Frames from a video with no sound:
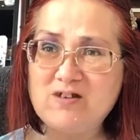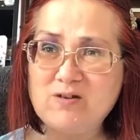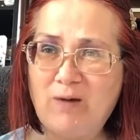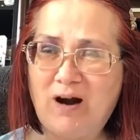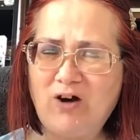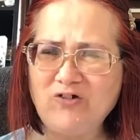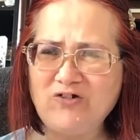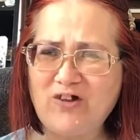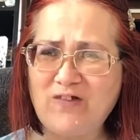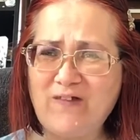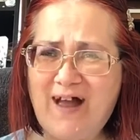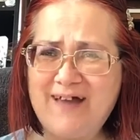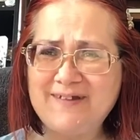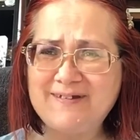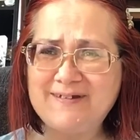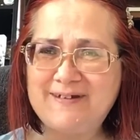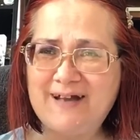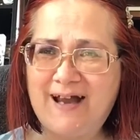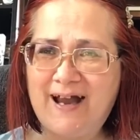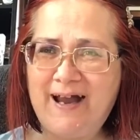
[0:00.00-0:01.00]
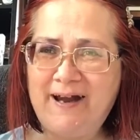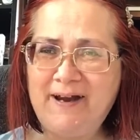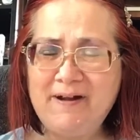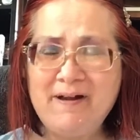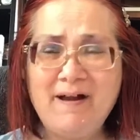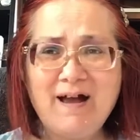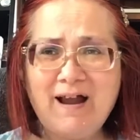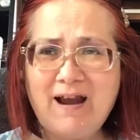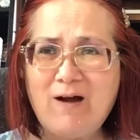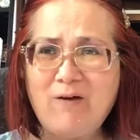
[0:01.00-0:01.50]
Tomorrow's the last day,
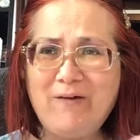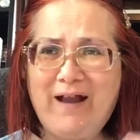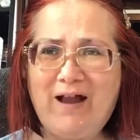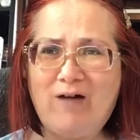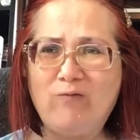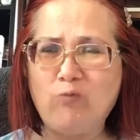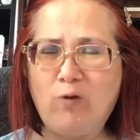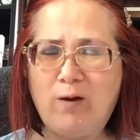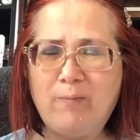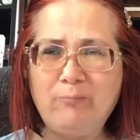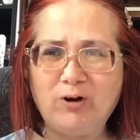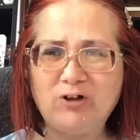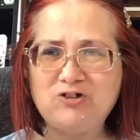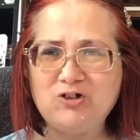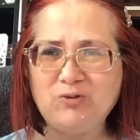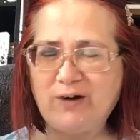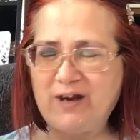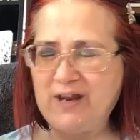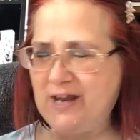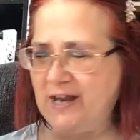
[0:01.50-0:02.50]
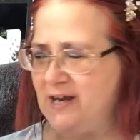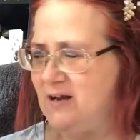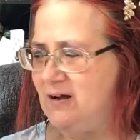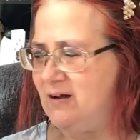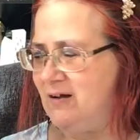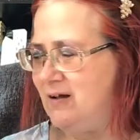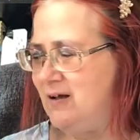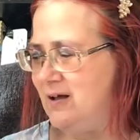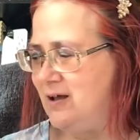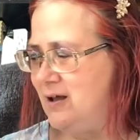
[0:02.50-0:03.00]
and I only have one book to read.
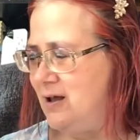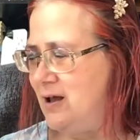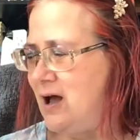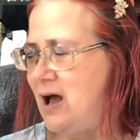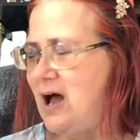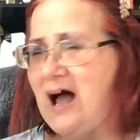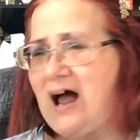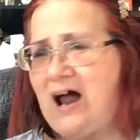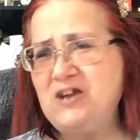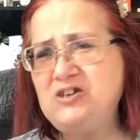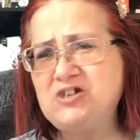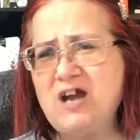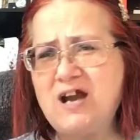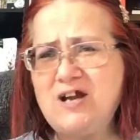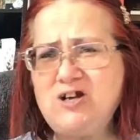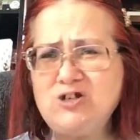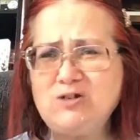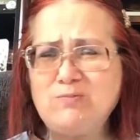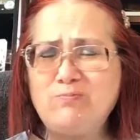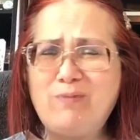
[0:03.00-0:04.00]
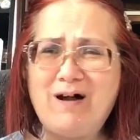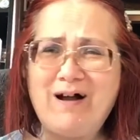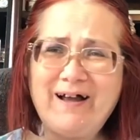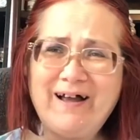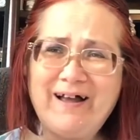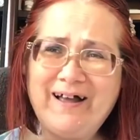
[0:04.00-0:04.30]
I changed my...